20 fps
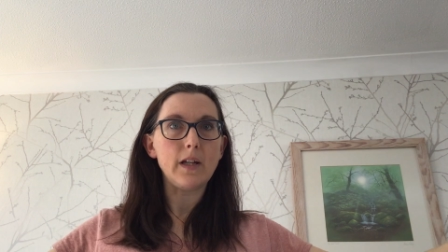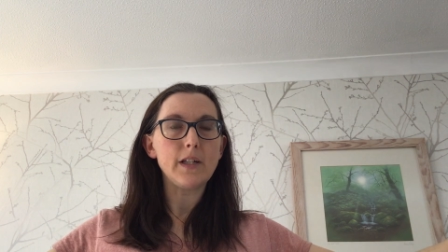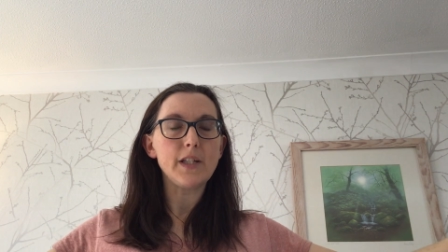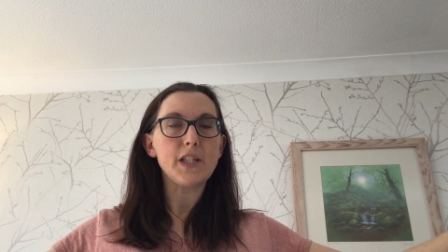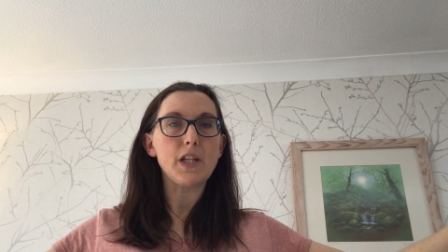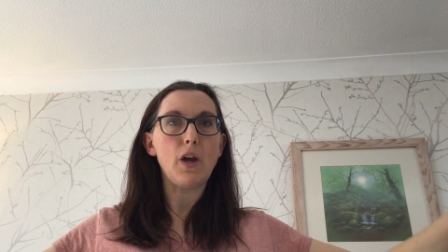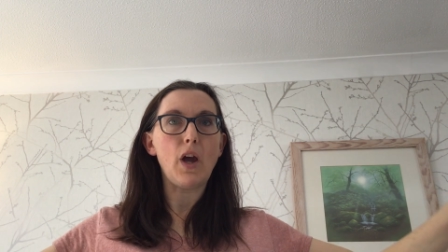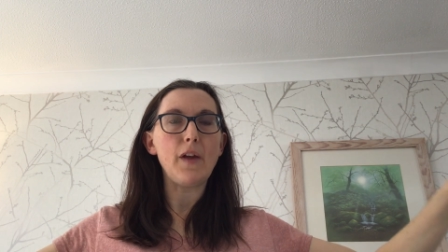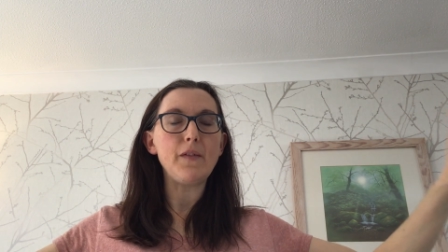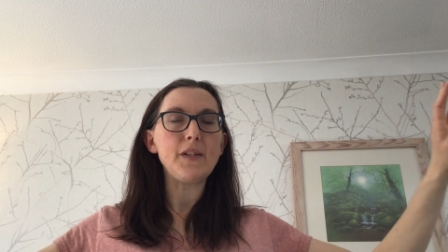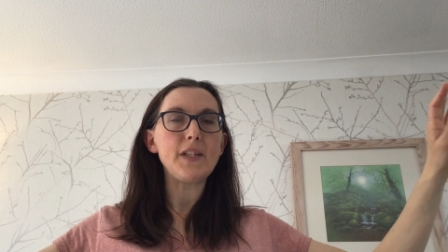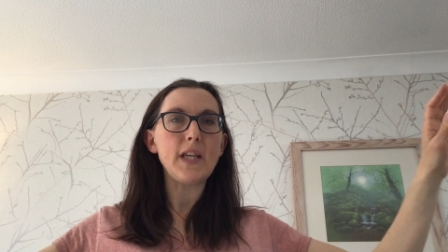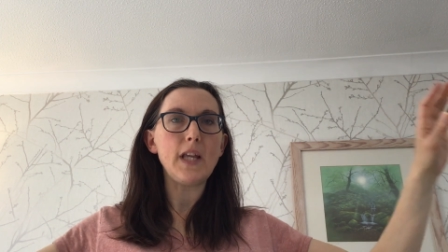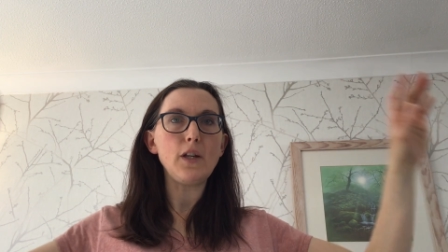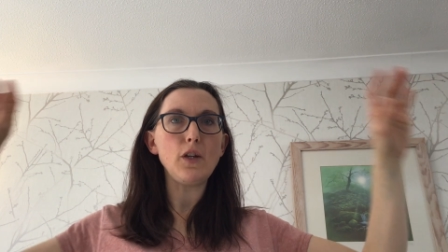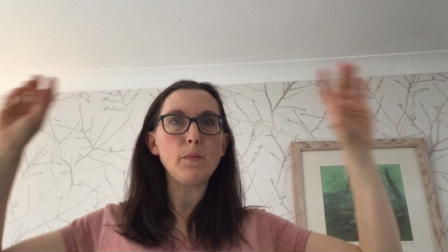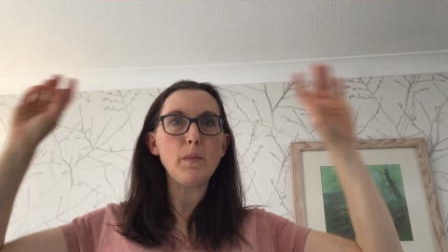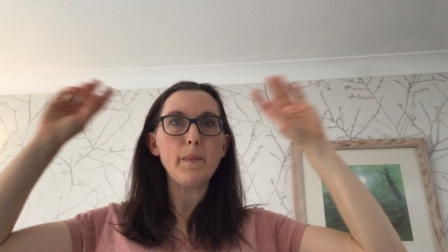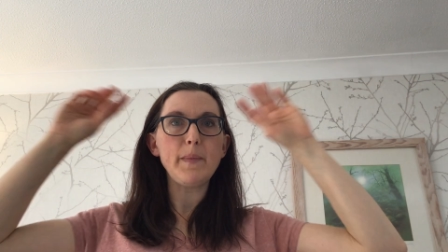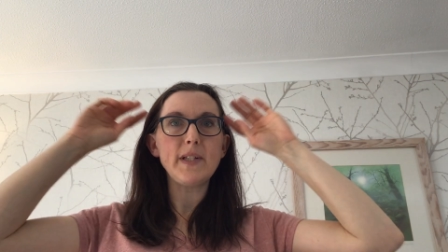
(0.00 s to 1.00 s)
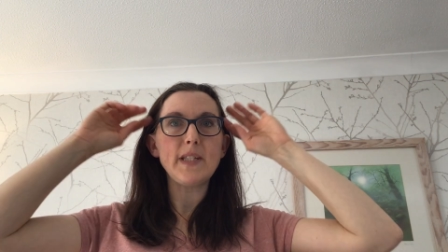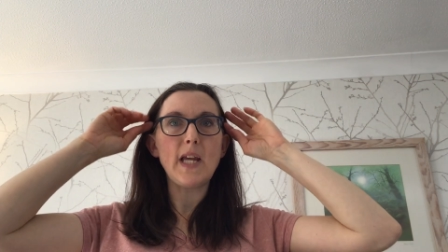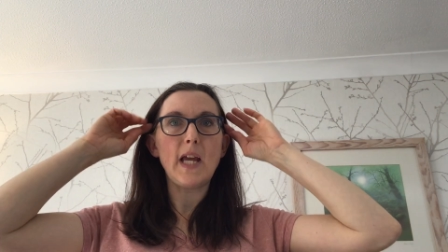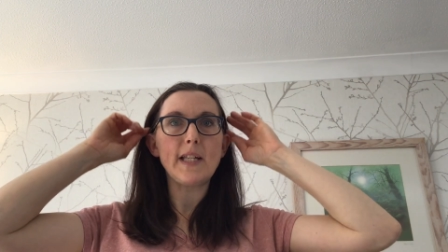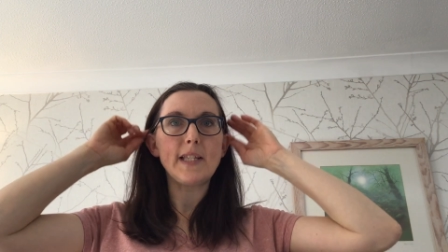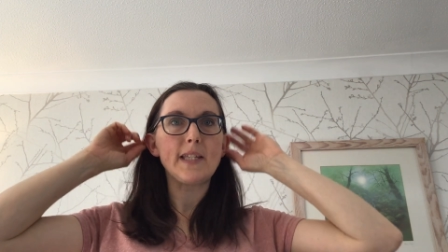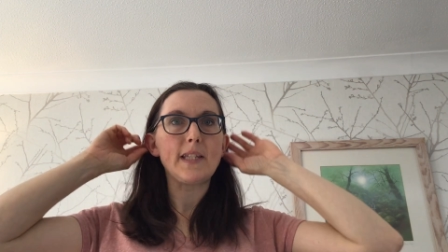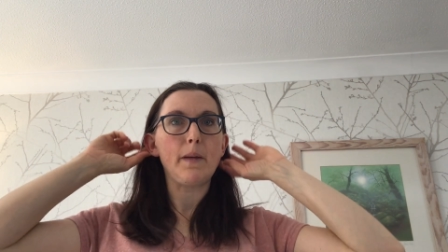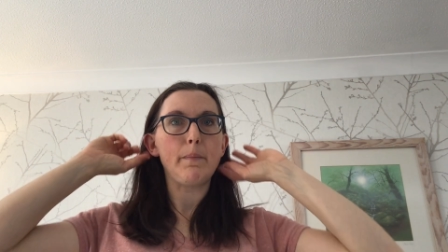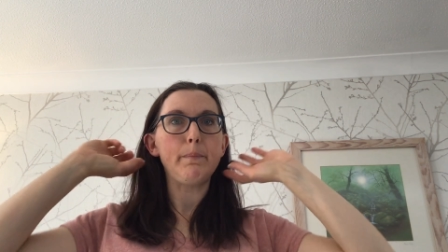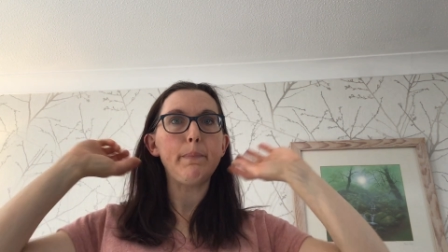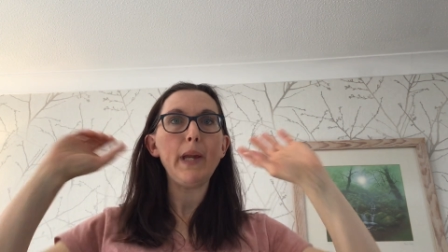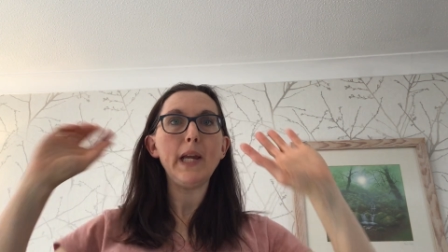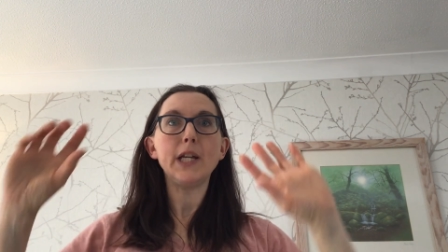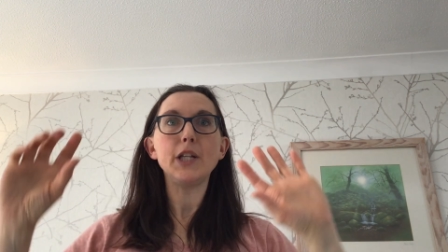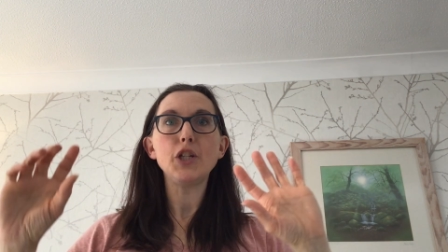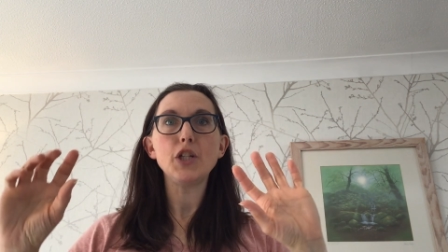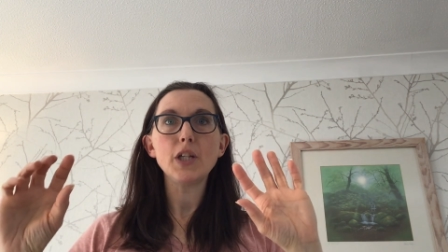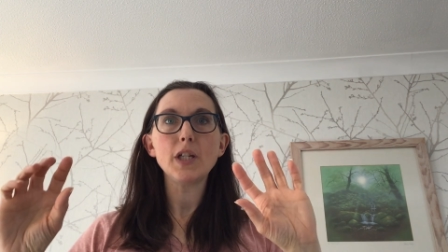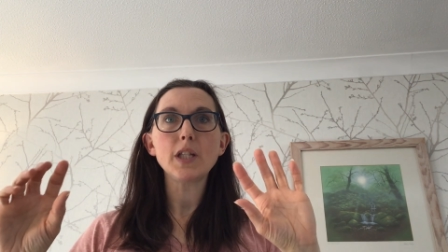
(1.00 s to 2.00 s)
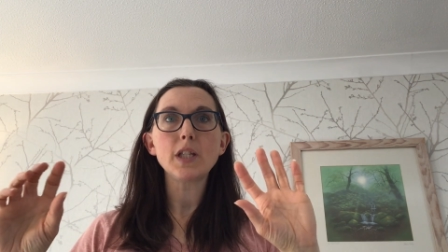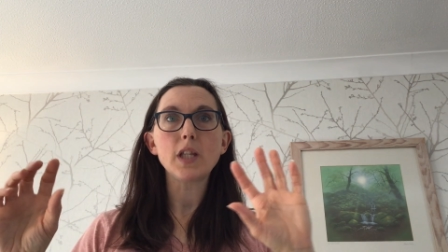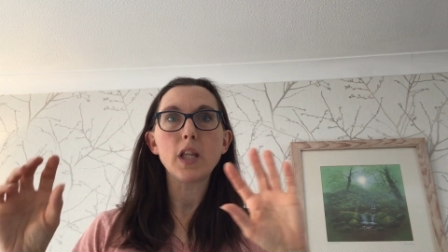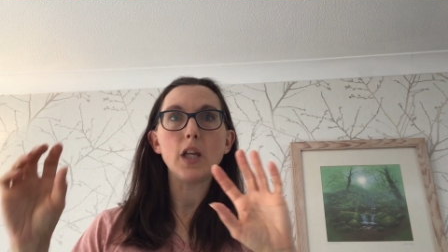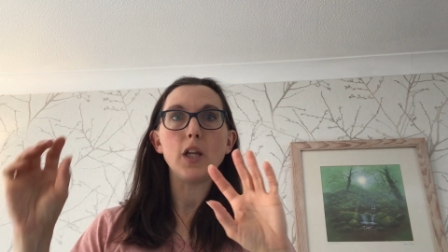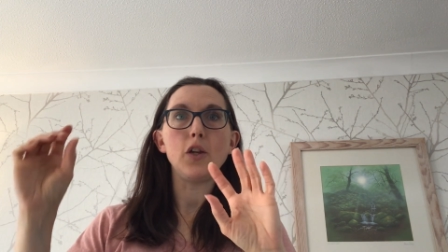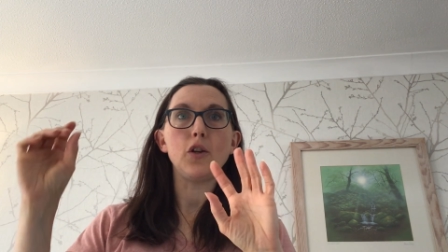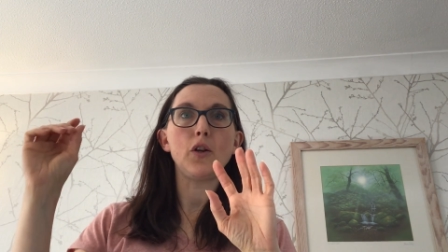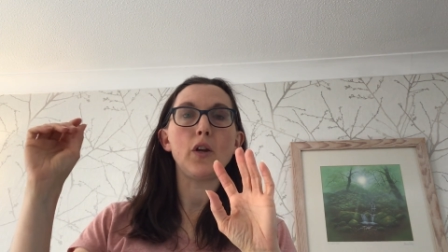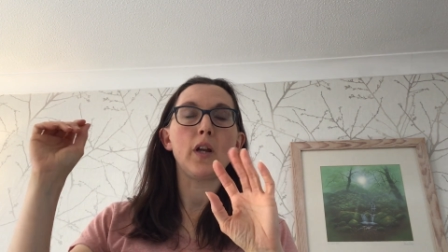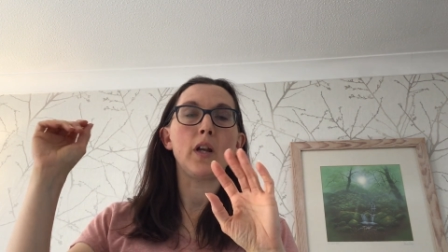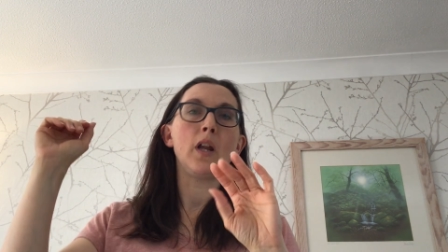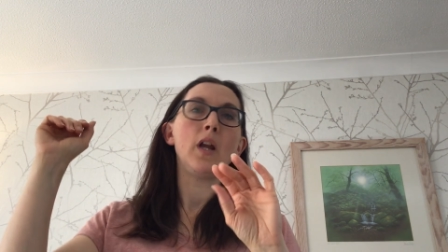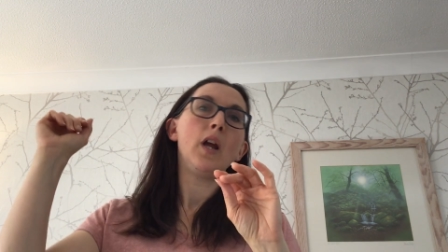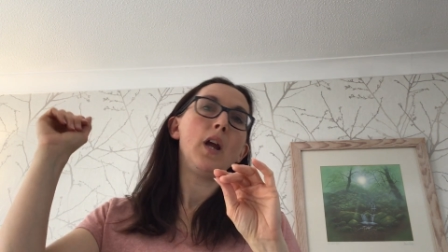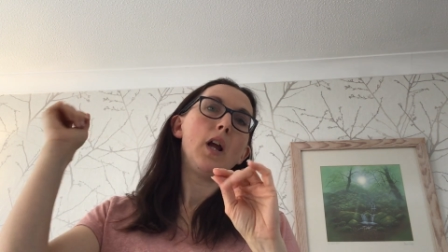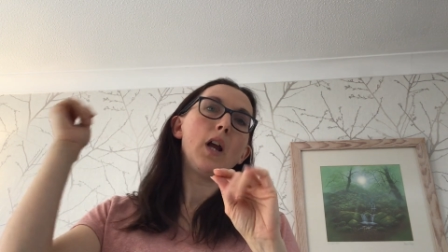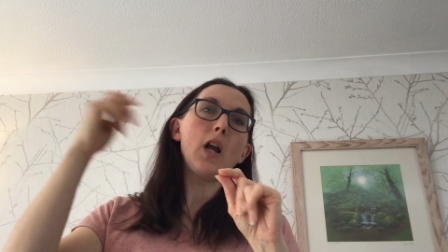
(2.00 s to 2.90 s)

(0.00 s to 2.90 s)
So I've sent your mum and dad some pictures that you can